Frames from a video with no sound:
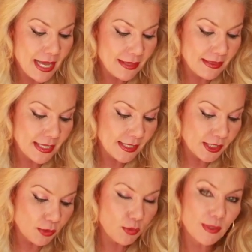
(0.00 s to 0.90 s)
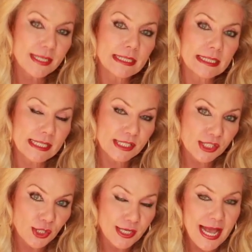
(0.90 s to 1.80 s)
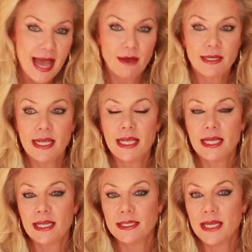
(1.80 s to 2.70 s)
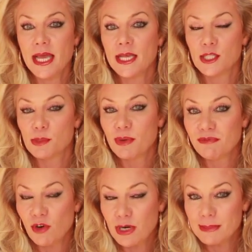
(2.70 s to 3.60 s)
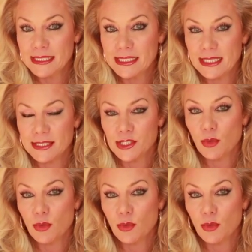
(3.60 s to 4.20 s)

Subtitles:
And this really stood out in his performances,